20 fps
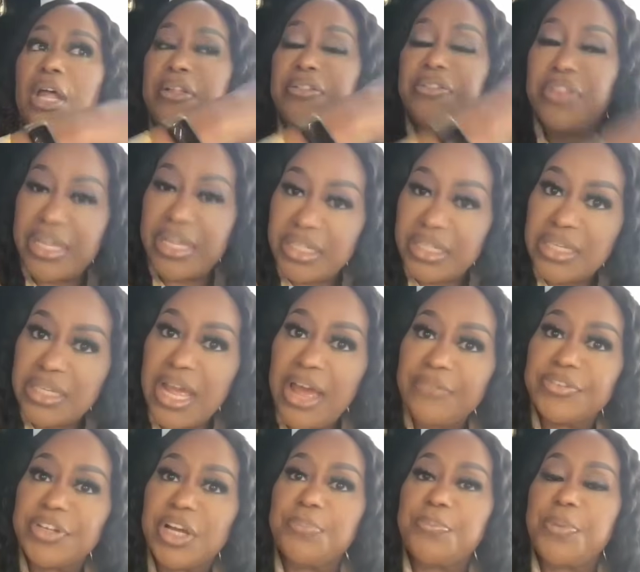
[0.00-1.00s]
They didn't
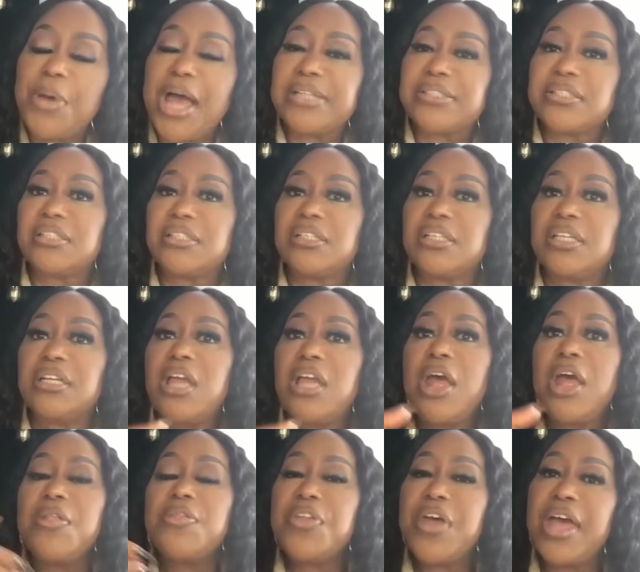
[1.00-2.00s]
have
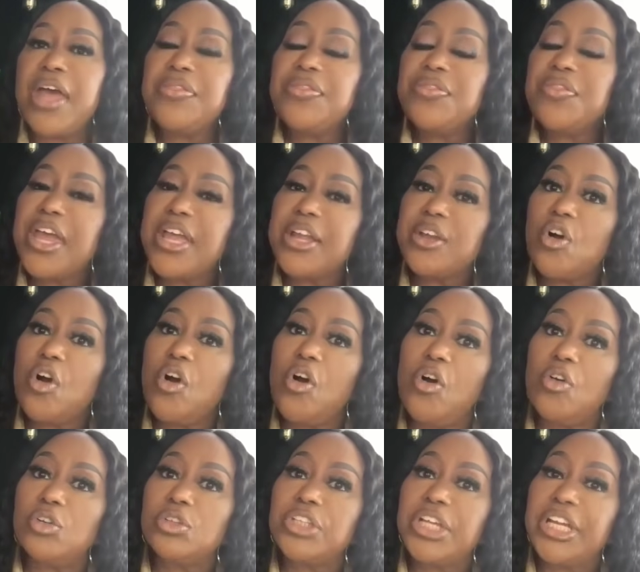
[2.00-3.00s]
capacity. Then he
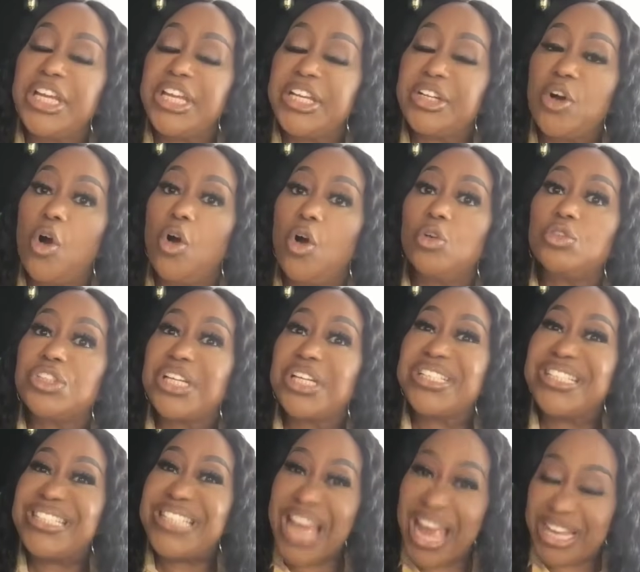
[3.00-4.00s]

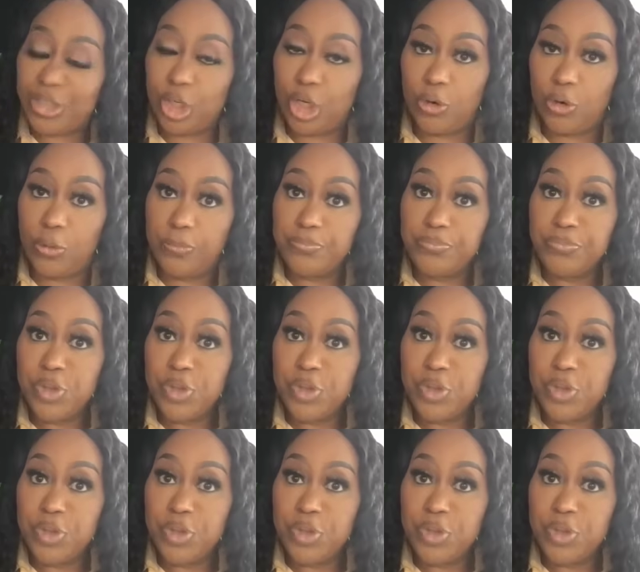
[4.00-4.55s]
called Daniel.